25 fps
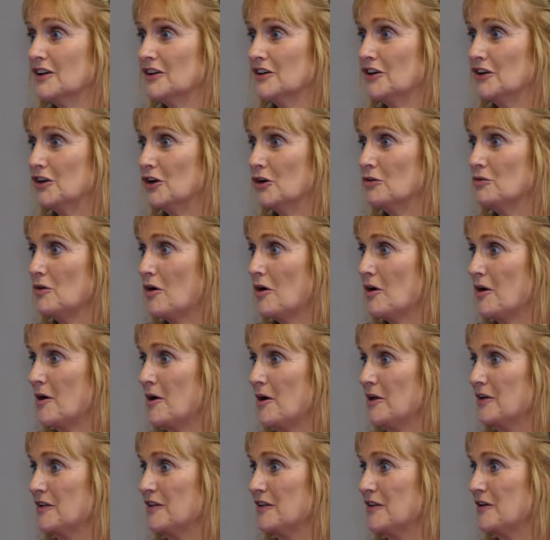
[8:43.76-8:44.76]

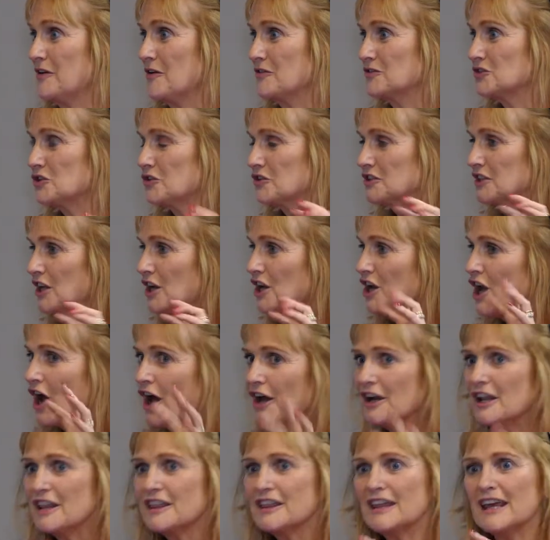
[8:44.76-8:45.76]
So there's a
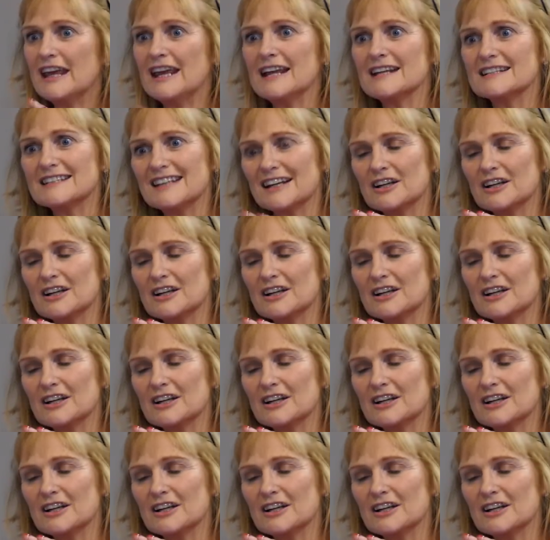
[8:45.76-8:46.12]
lot of things